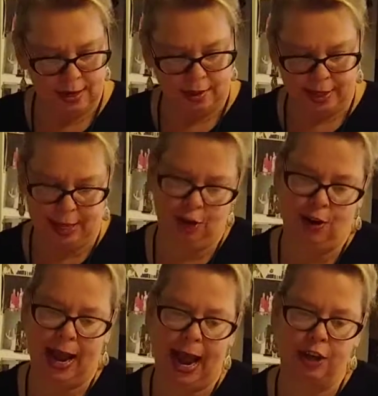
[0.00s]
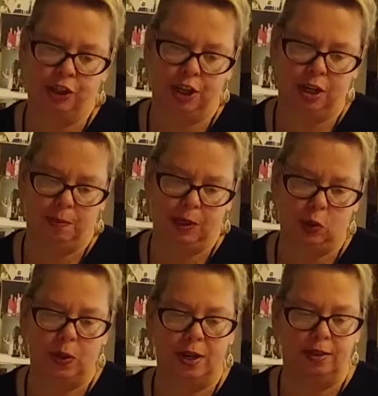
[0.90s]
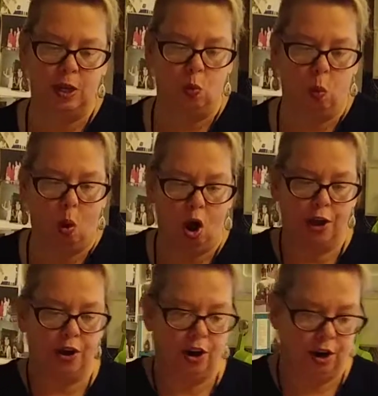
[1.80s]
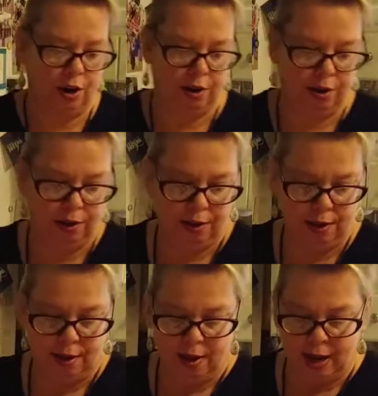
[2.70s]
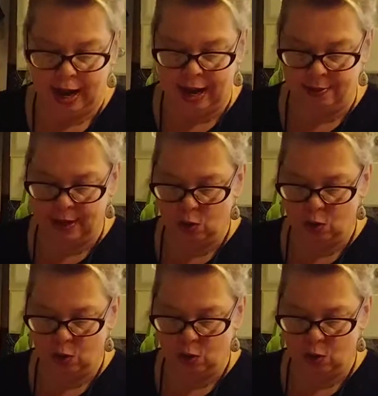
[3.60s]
the interaction between the water and the